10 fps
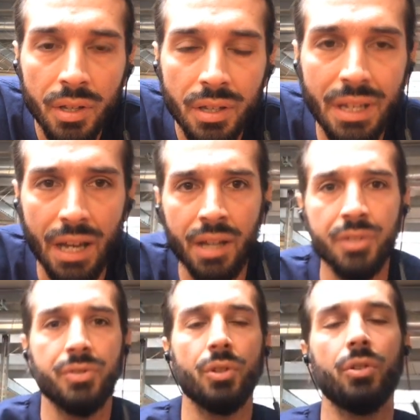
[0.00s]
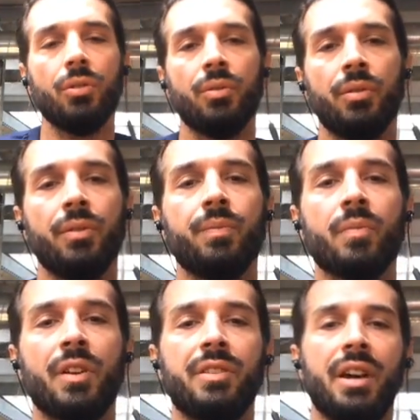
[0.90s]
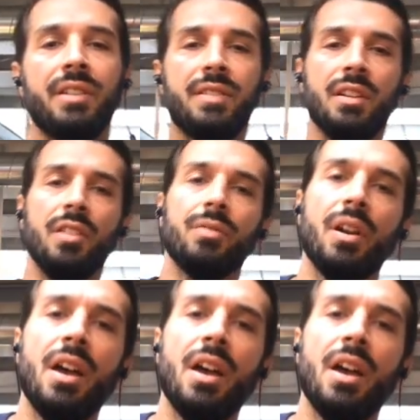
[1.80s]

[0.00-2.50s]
Yeah, so the idea of